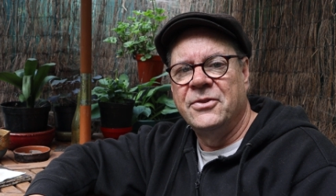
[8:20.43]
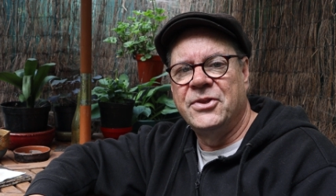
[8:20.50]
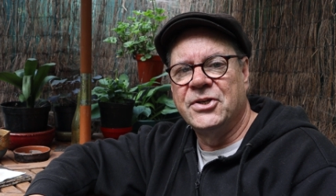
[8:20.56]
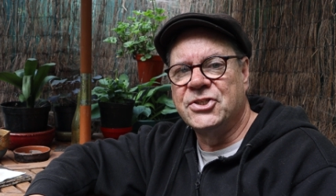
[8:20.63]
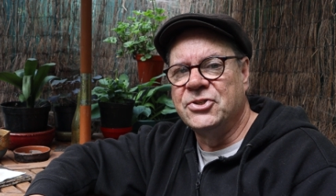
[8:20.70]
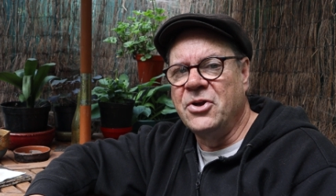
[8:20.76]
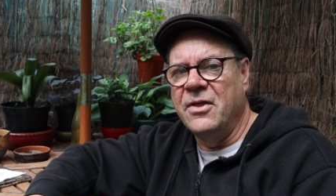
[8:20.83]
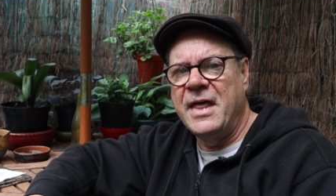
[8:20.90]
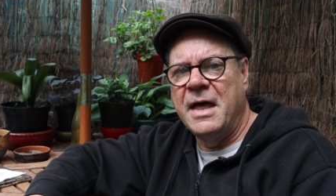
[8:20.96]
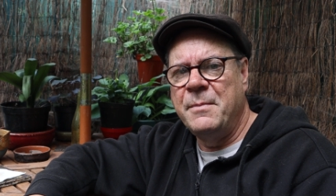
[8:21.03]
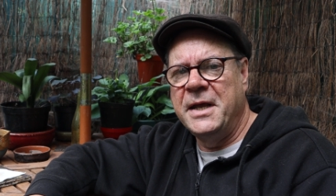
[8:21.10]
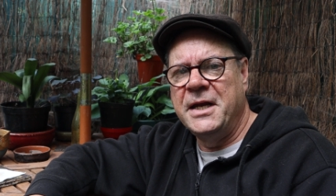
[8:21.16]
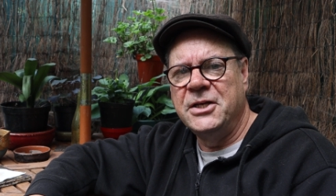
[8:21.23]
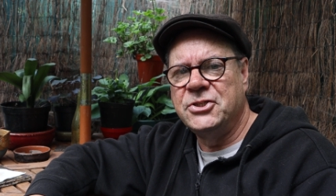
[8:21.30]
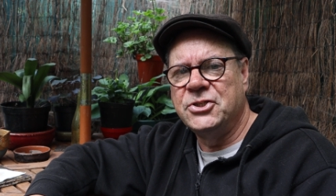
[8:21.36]
There's not that
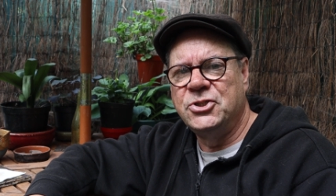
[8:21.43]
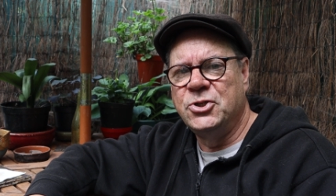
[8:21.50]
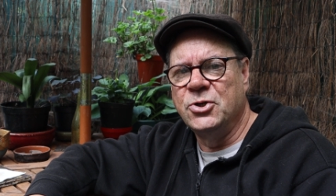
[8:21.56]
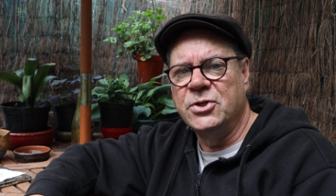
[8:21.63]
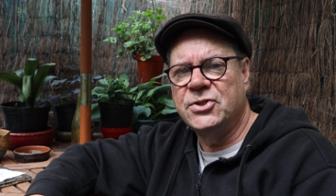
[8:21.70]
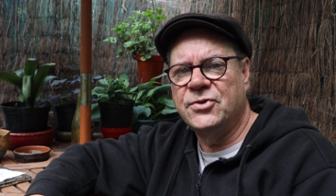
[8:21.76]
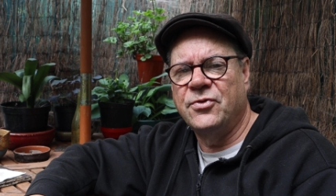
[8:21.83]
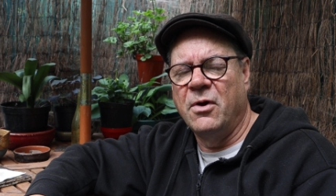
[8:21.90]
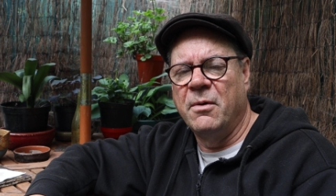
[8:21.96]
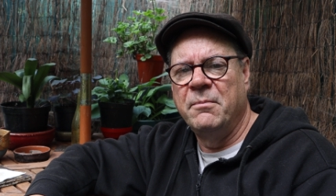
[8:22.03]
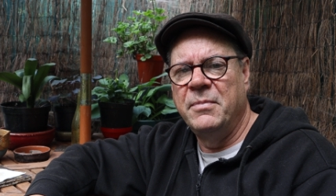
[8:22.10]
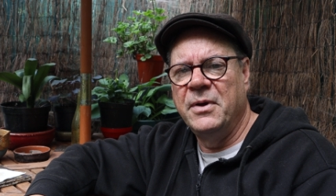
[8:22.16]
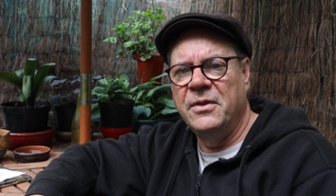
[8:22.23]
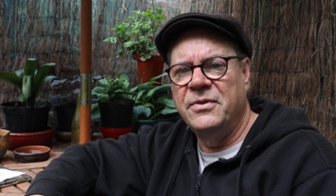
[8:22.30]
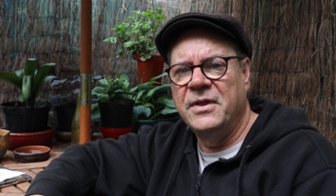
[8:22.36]
many to choose
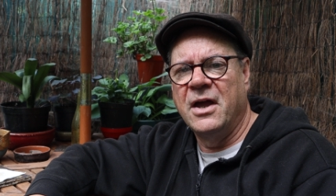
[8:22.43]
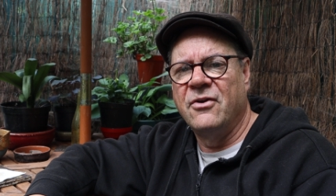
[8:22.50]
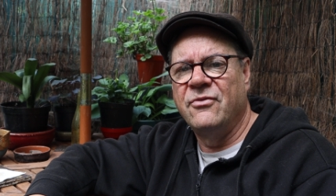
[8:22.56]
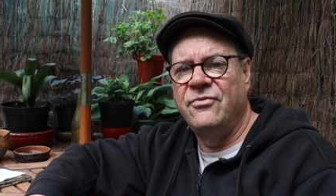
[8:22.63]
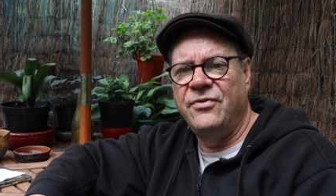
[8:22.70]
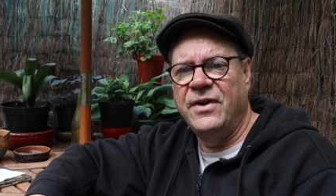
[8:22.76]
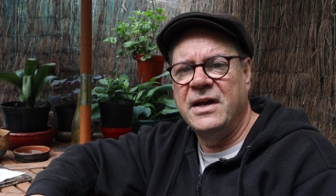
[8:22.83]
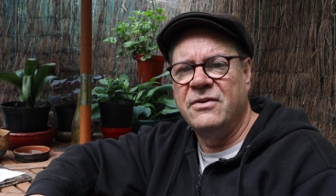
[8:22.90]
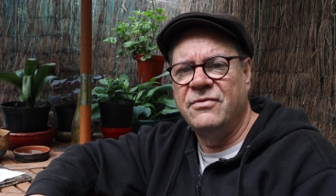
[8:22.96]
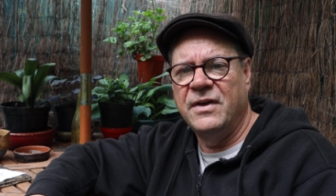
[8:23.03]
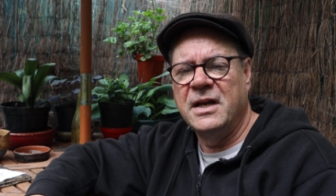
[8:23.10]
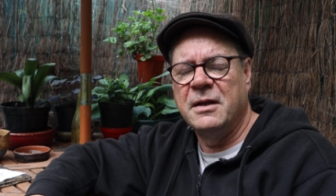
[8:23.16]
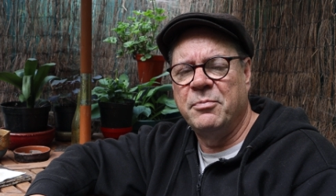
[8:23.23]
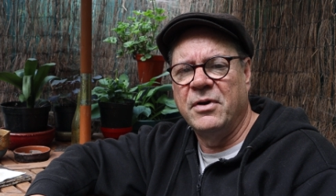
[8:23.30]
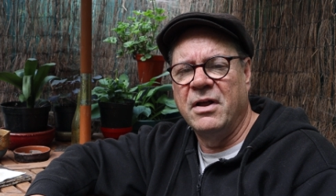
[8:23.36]
from, but they are very,
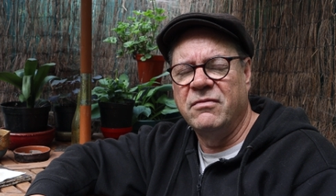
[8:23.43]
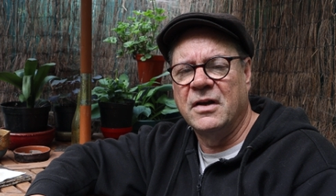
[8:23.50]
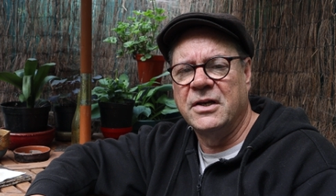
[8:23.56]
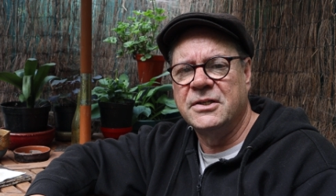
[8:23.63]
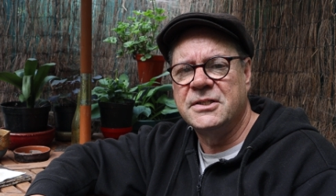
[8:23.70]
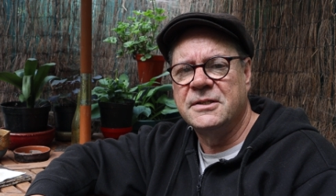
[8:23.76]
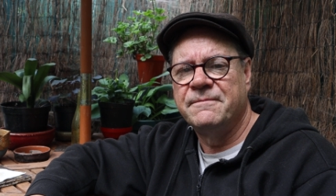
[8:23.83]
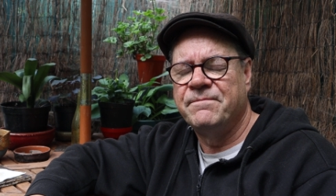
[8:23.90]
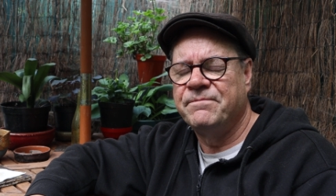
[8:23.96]
very prevalent.